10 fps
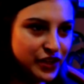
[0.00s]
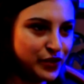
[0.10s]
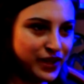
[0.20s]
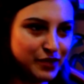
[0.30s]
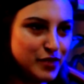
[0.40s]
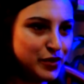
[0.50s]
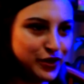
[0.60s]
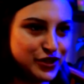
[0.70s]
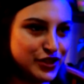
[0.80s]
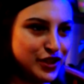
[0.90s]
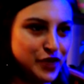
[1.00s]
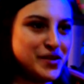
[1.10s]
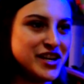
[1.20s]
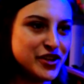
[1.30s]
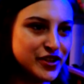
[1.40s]
You, like, people are
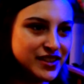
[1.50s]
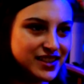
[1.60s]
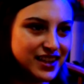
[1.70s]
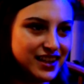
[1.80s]
makers.